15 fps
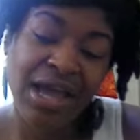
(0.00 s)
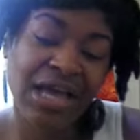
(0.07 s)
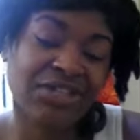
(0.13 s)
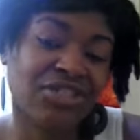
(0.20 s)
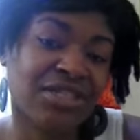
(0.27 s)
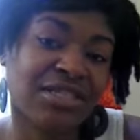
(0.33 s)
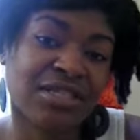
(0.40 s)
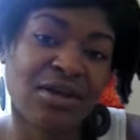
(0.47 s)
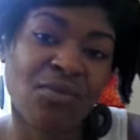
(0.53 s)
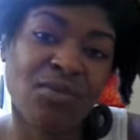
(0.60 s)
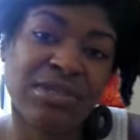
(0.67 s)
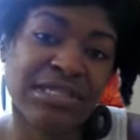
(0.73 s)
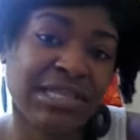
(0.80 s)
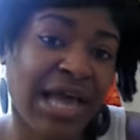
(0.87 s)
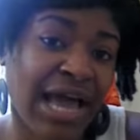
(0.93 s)
I just
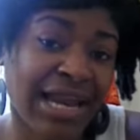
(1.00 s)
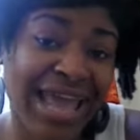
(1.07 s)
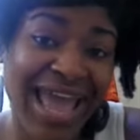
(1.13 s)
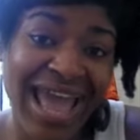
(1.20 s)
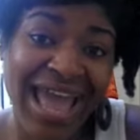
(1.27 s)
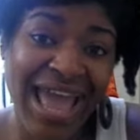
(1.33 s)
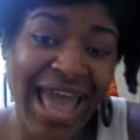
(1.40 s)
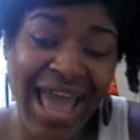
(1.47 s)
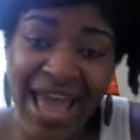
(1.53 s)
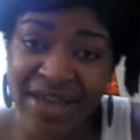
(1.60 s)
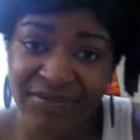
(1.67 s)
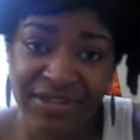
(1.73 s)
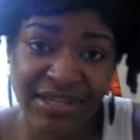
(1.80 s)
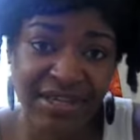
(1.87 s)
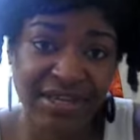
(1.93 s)
was not
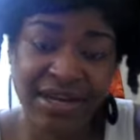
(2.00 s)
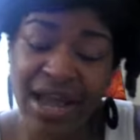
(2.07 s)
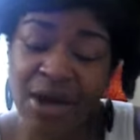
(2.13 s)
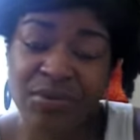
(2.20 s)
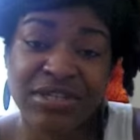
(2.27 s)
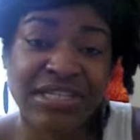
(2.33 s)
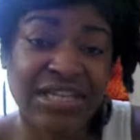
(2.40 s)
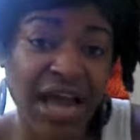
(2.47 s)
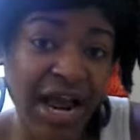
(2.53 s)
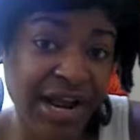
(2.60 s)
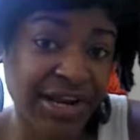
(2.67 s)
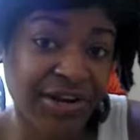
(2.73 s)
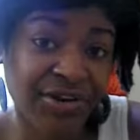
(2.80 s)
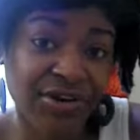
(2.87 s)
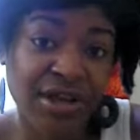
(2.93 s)
having it. I was
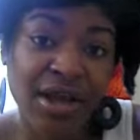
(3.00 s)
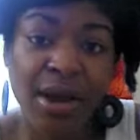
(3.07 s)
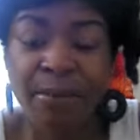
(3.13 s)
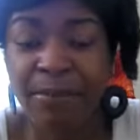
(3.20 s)
tired.